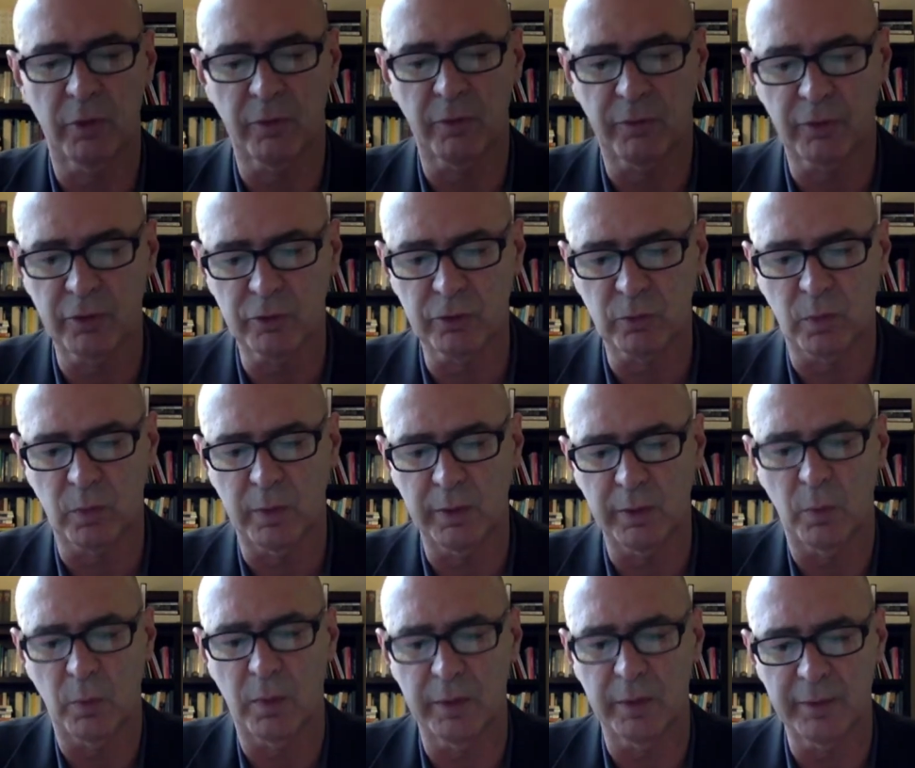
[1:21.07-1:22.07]
first one,
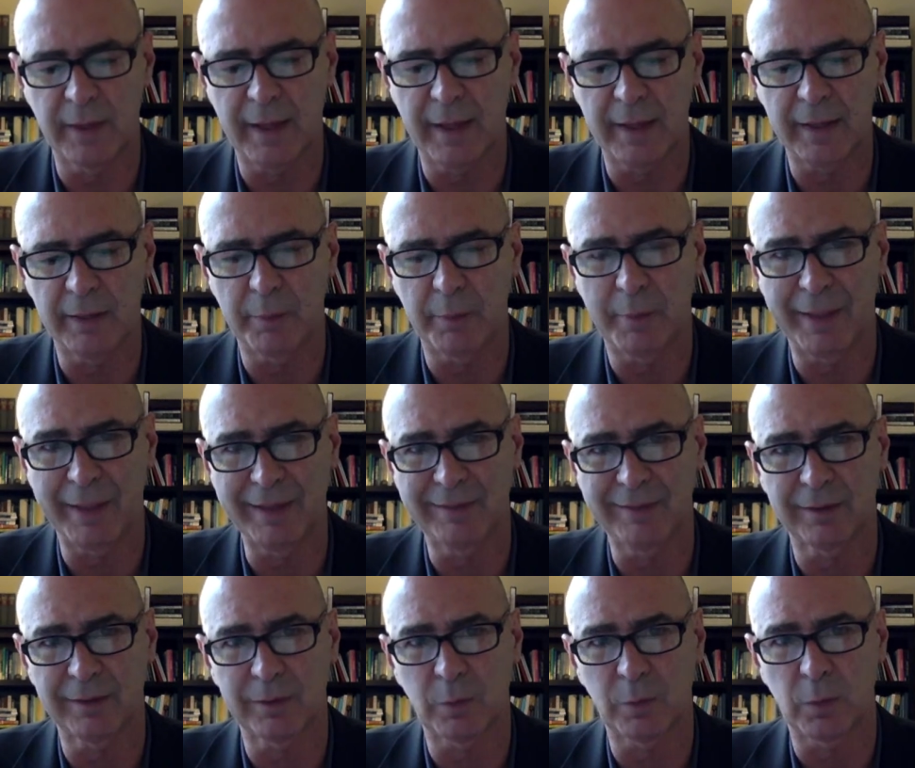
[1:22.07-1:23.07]
the
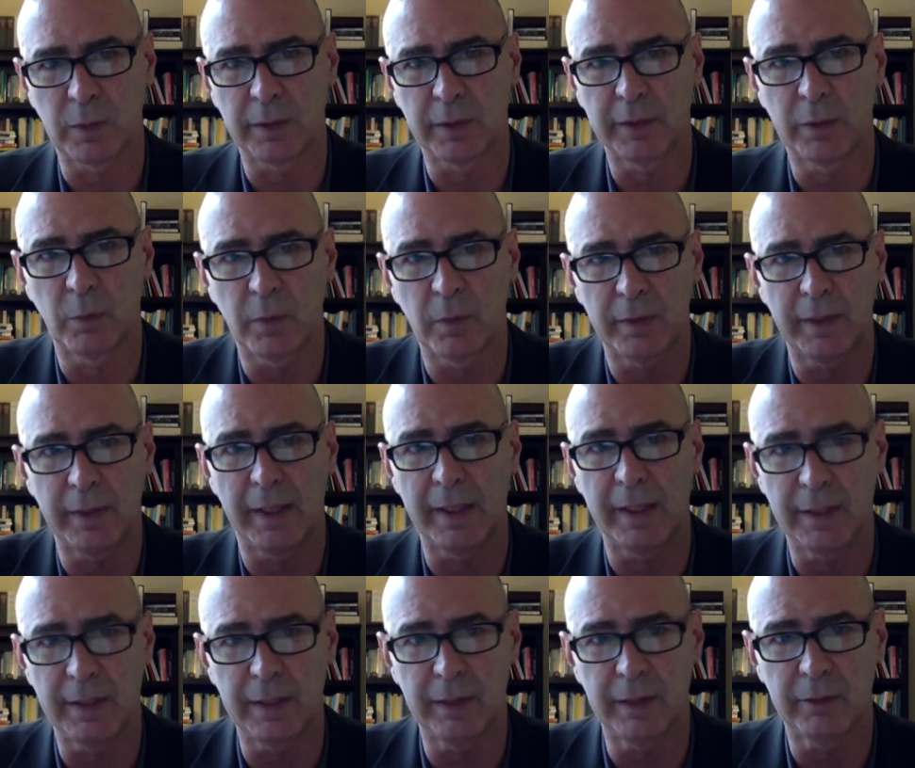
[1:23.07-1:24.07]
basic one, the one that
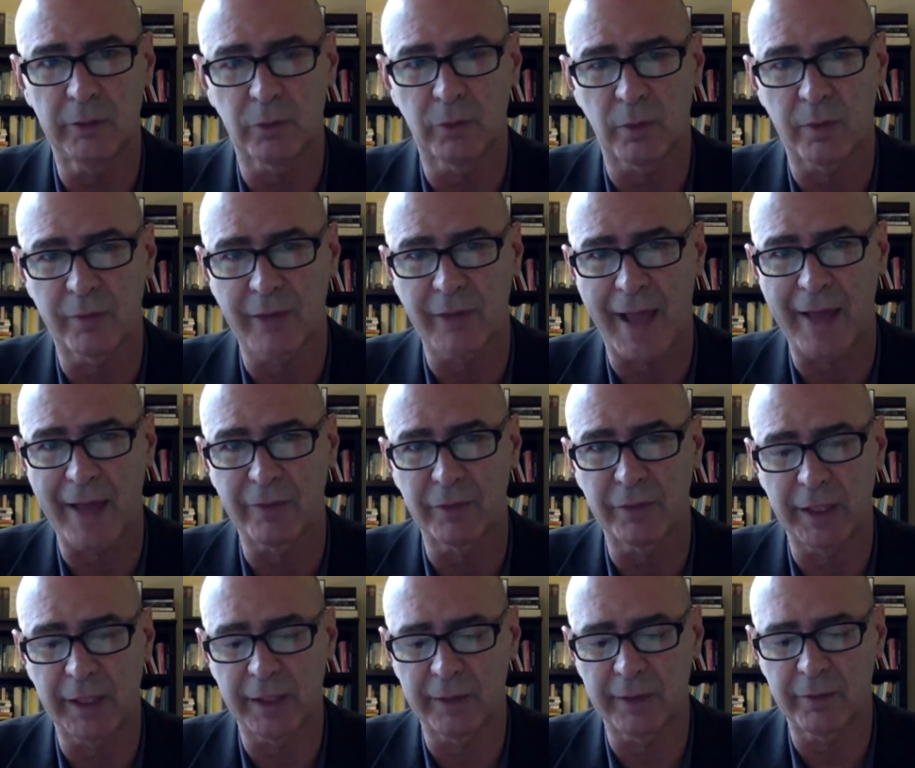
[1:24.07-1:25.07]
he sort of
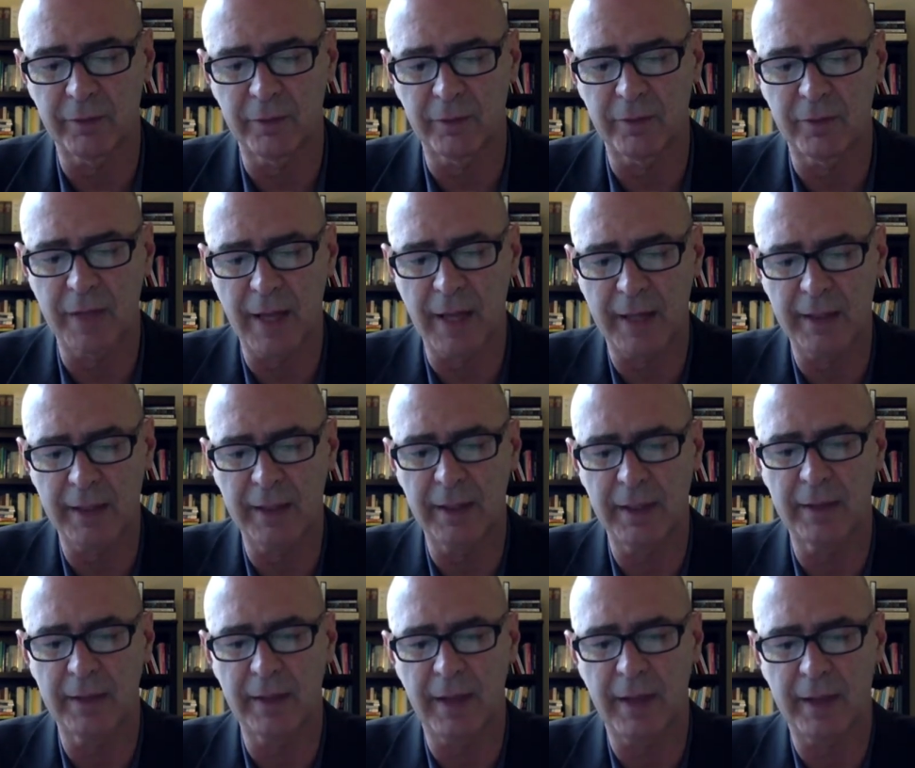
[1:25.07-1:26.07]
advocates, is the
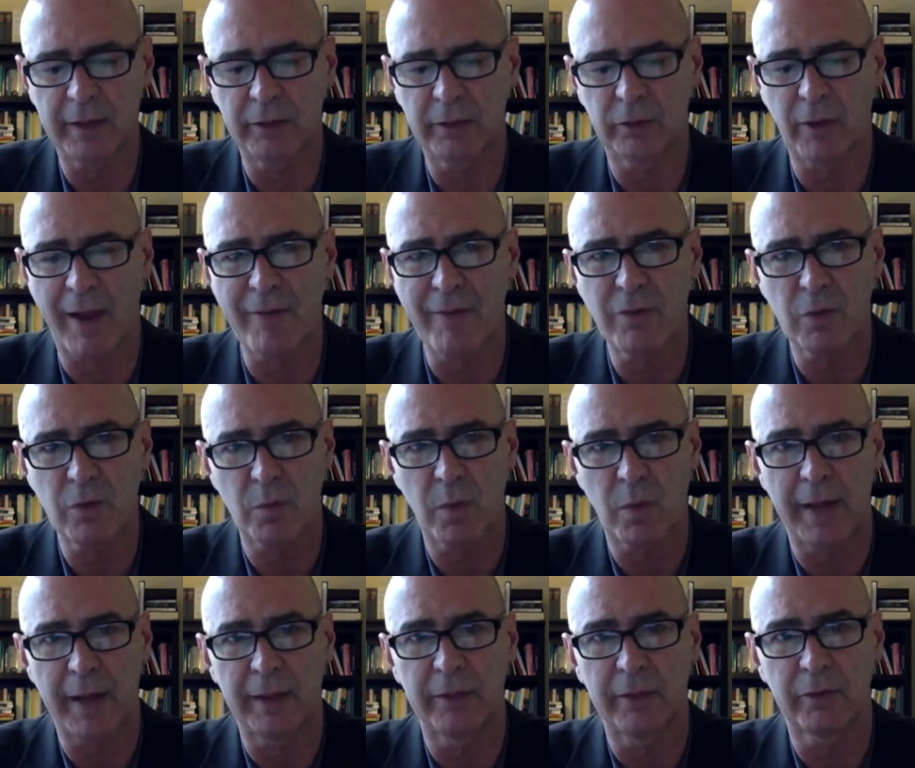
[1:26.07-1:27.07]
idea that to have a
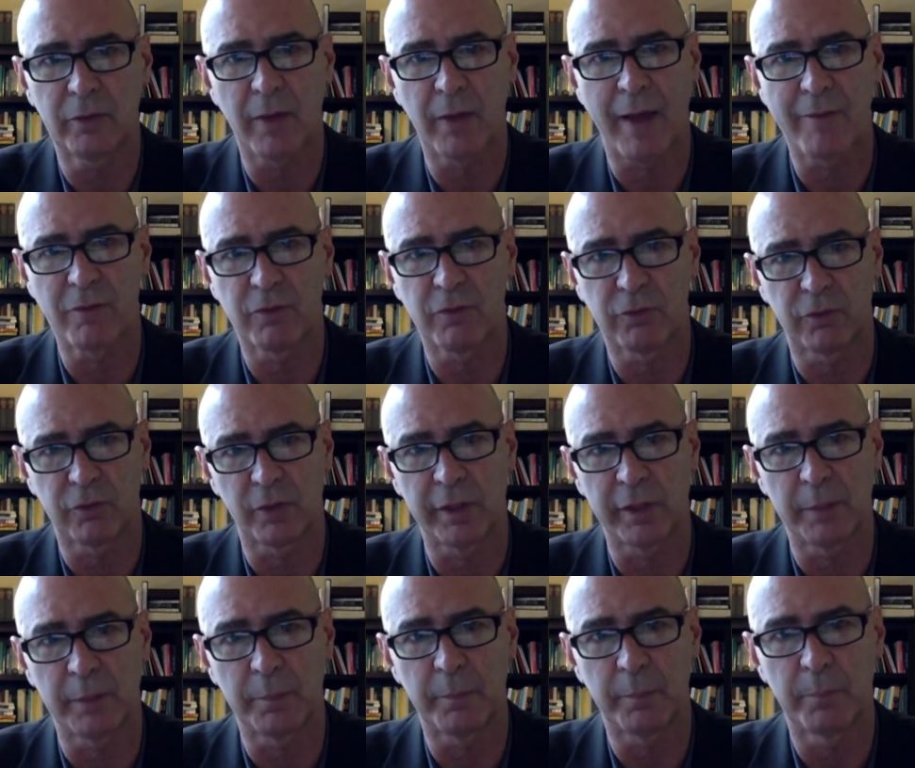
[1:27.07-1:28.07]
right is to have a
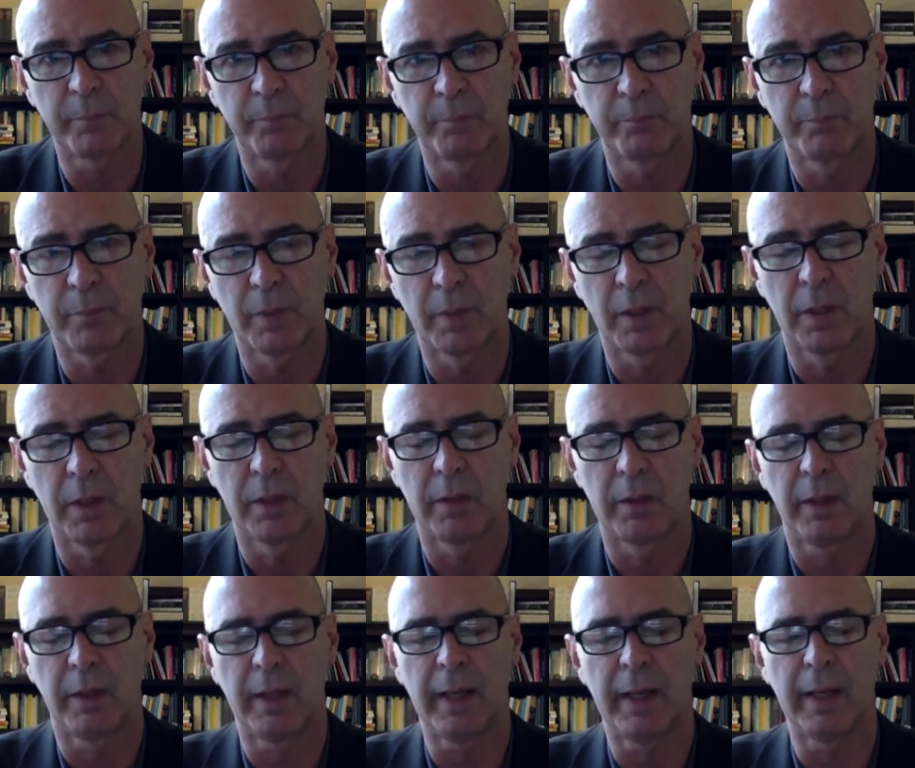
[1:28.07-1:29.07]
freedom.
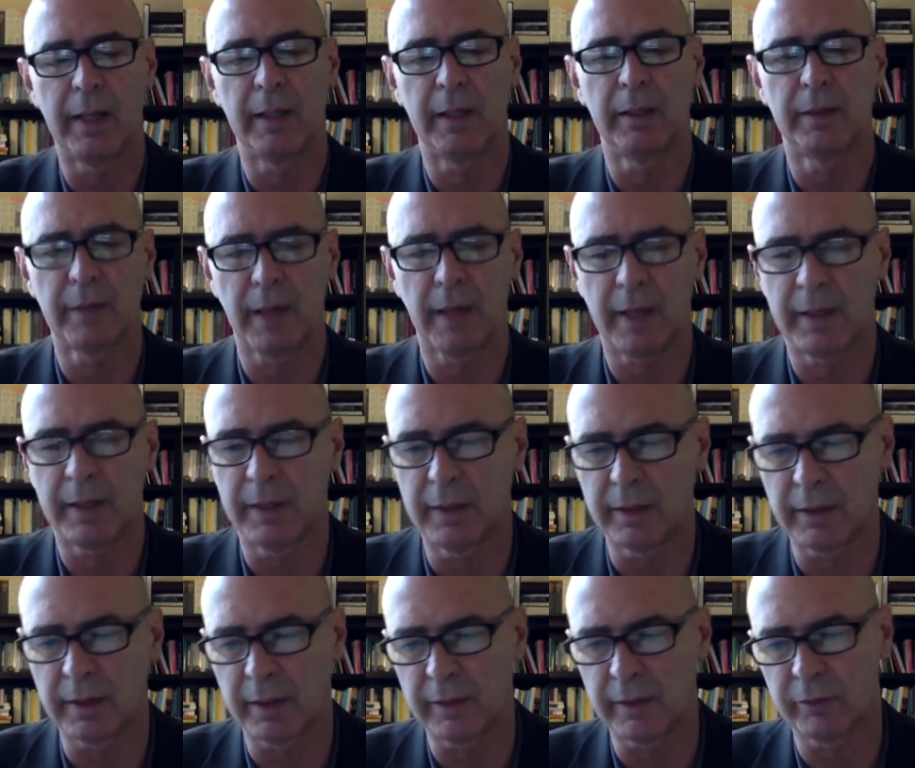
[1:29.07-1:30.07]
And he
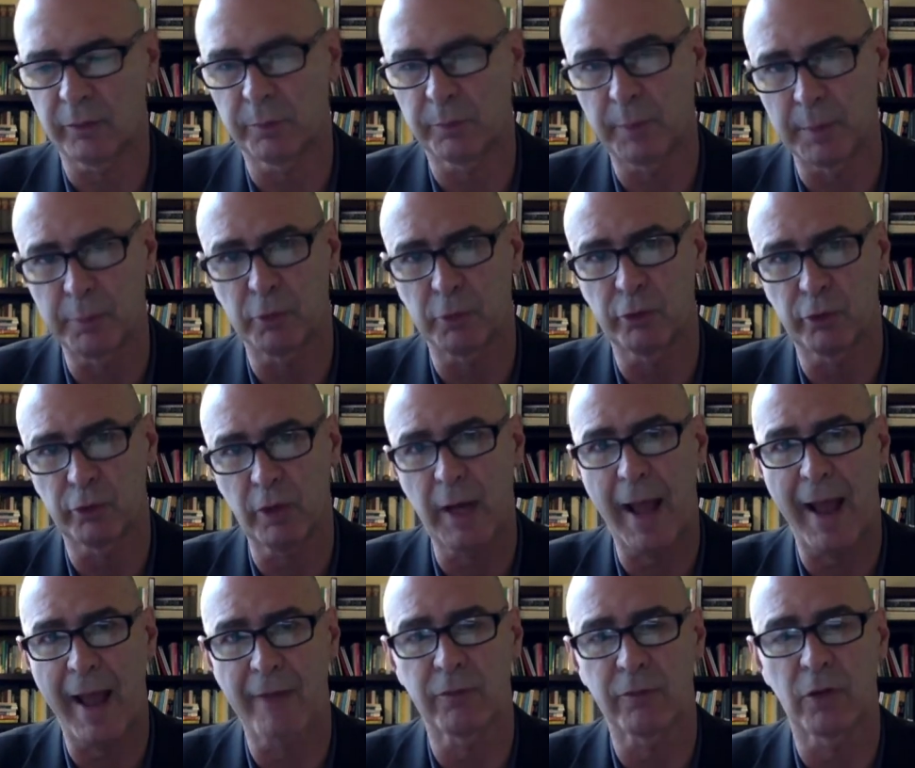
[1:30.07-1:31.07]
thinks people should
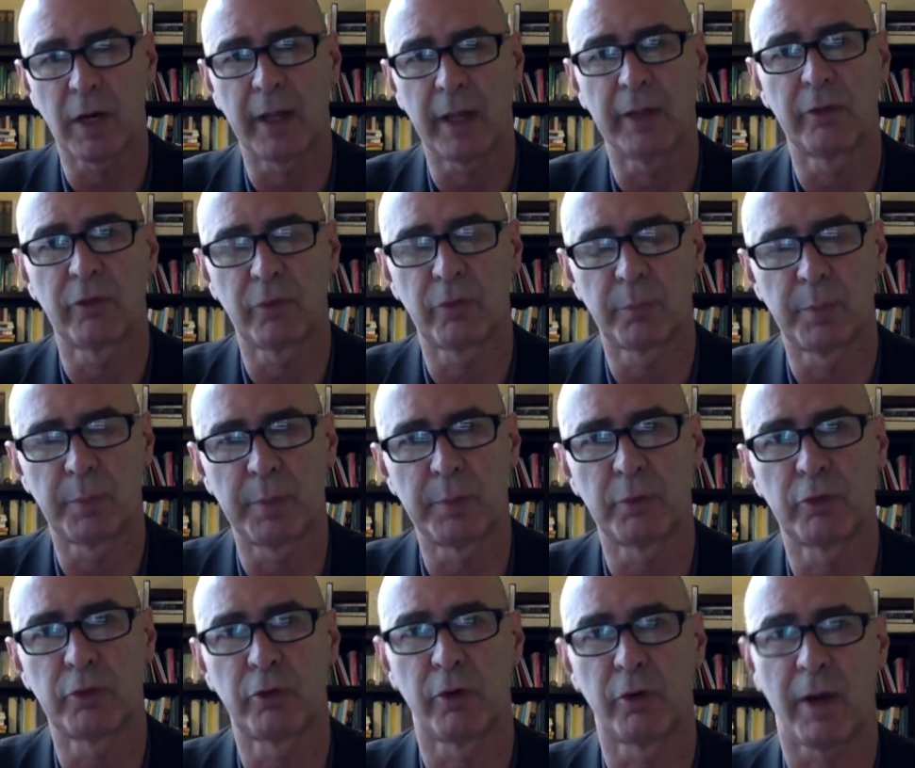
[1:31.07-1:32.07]
have rights.
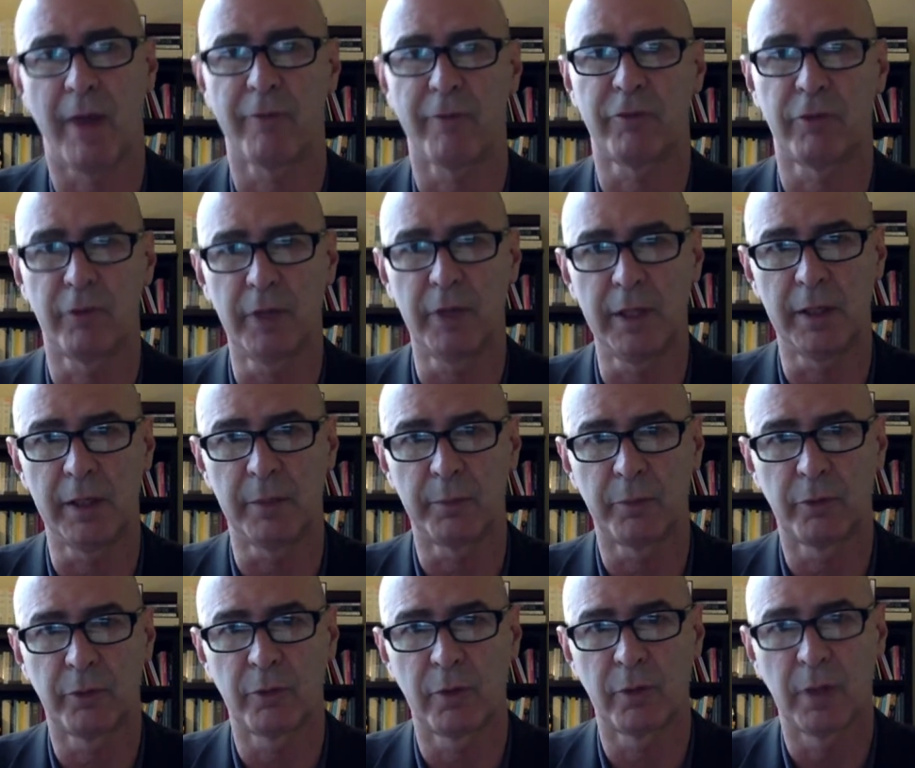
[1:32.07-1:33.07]
People should have
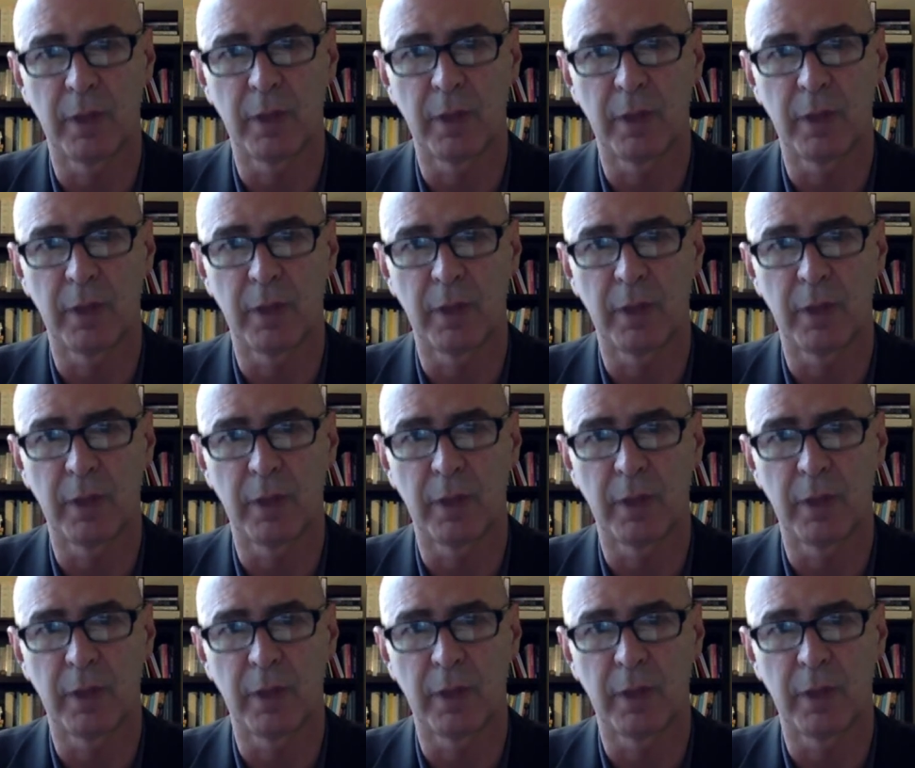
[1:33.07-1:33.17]
freedoms.